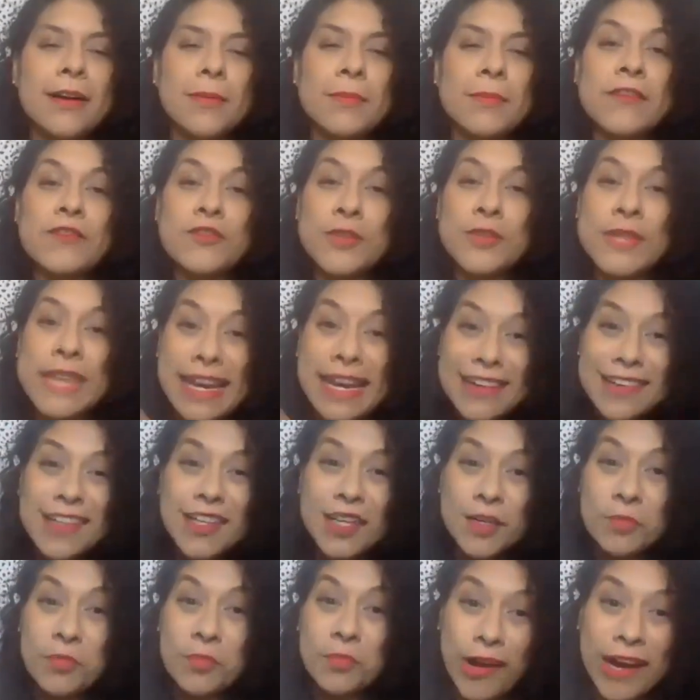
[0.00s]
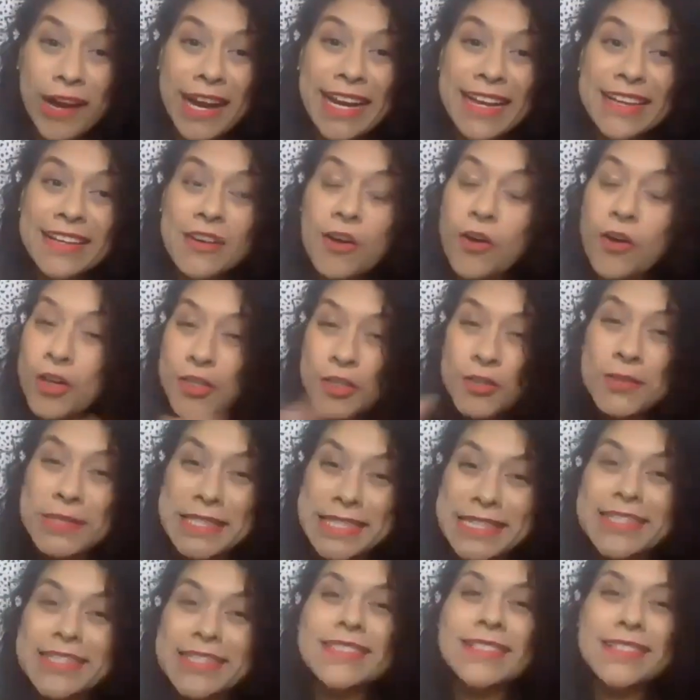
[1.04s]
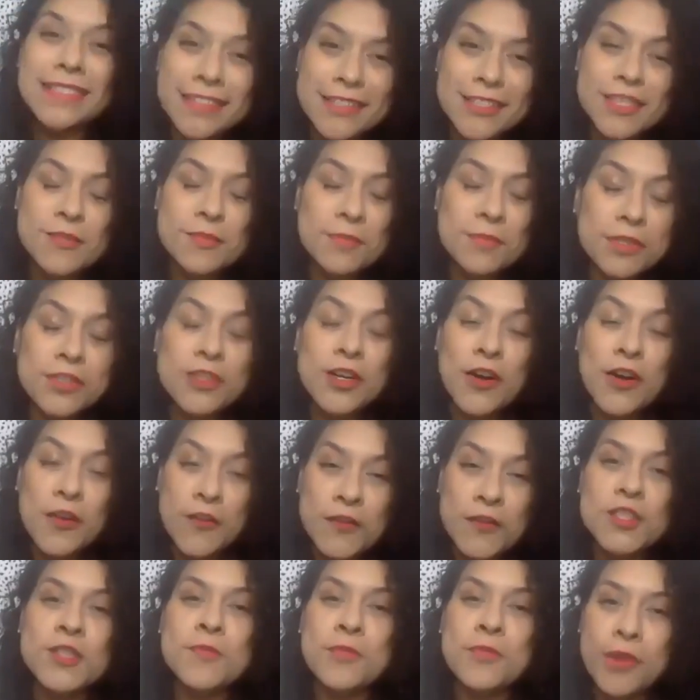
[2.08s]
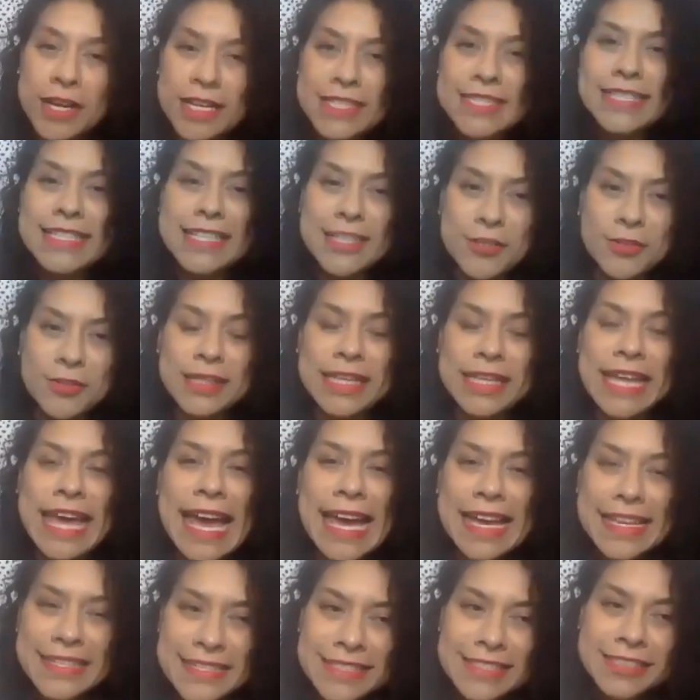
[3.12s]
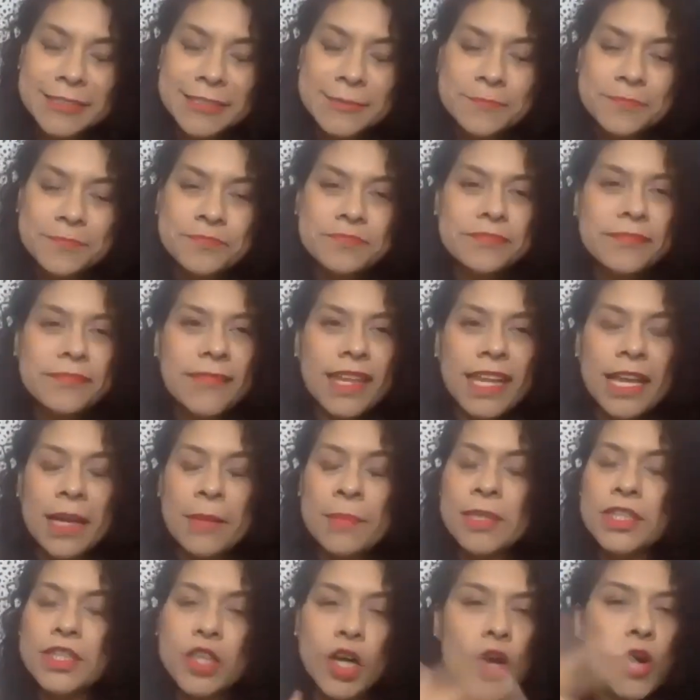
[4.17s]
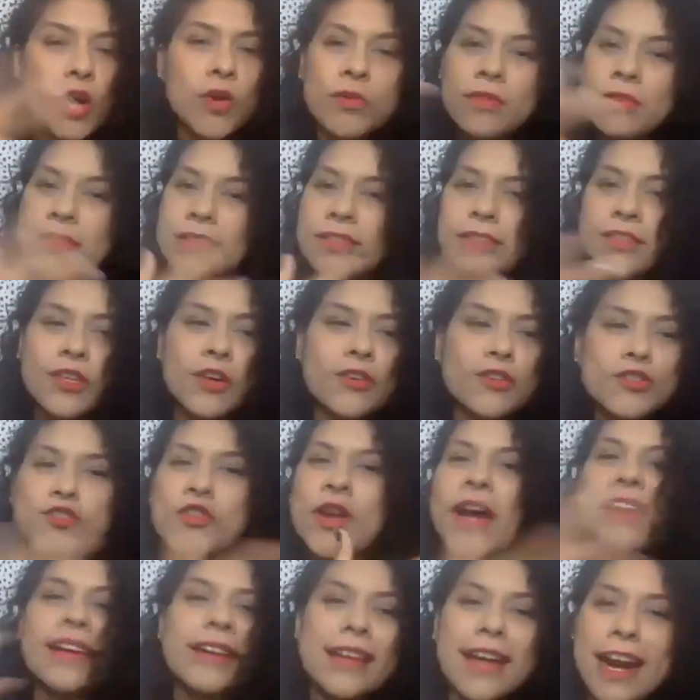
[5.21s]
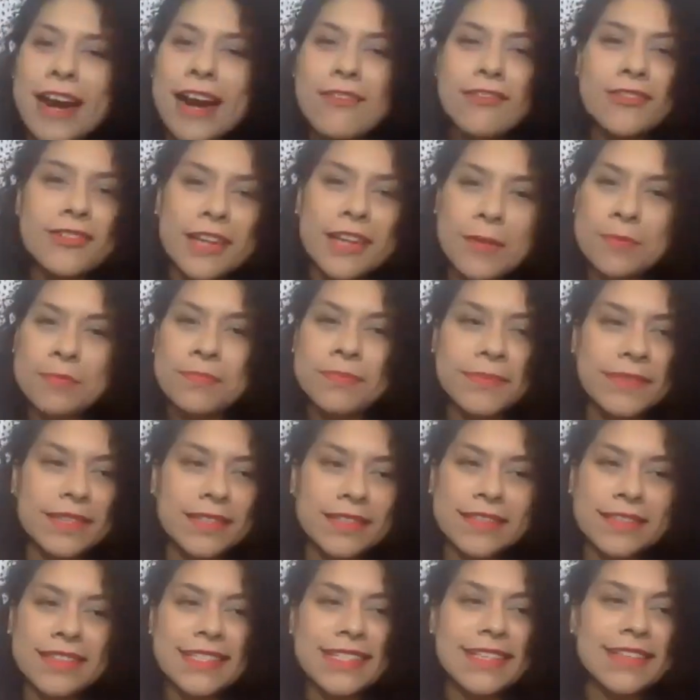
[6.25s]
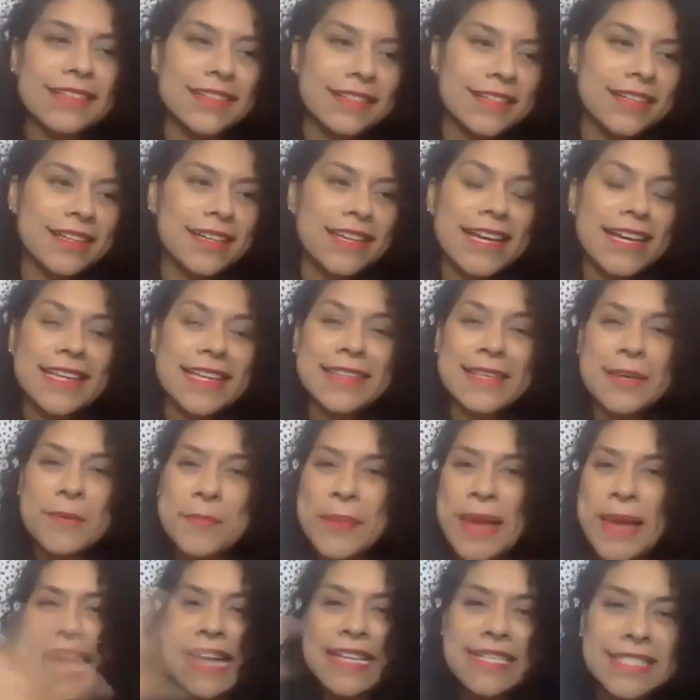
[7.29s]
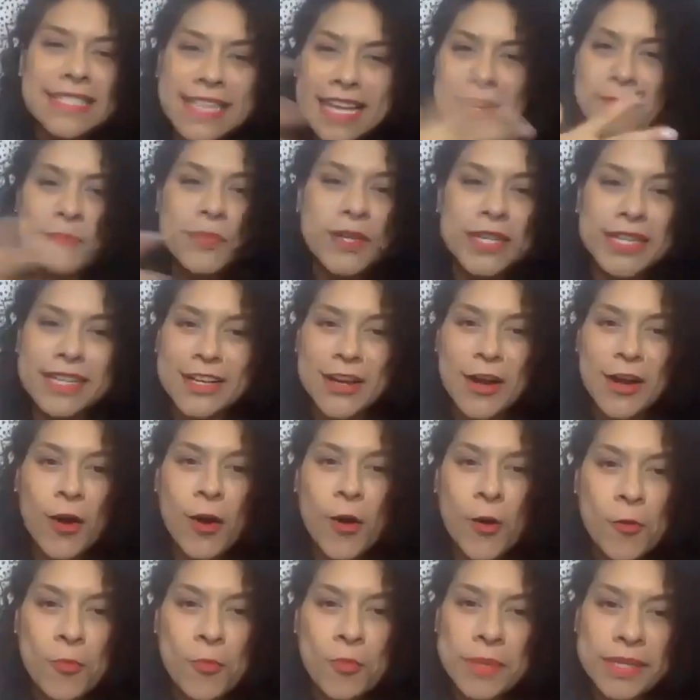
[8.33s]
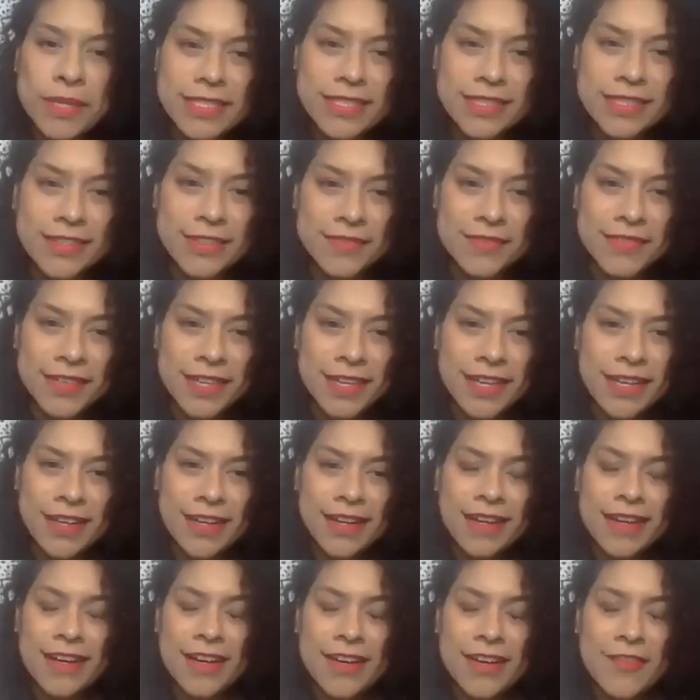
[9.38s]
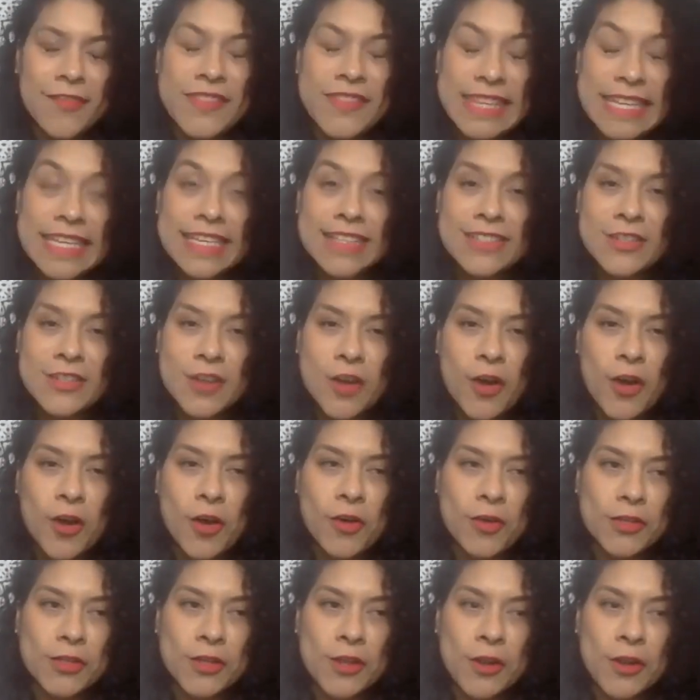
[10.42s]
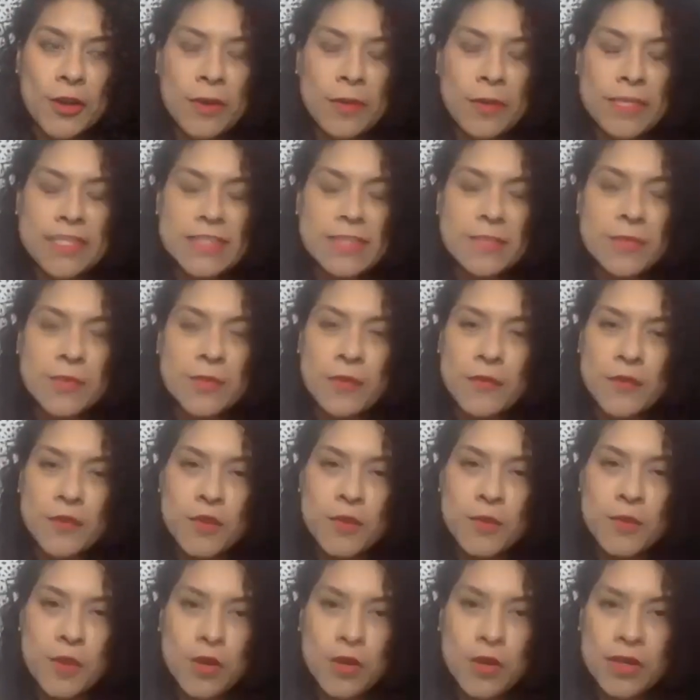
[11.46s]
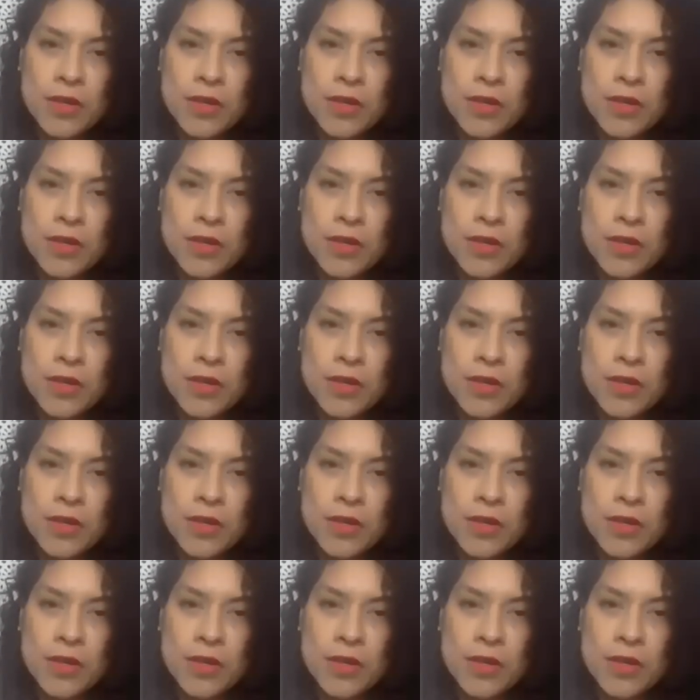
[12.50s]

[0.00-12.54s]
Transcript: If you get a good brand, all you need is a good, few sprays and it'll last. But don't try to cover up the bad scent, putting a whole bunch of things, or a bunch of perfume or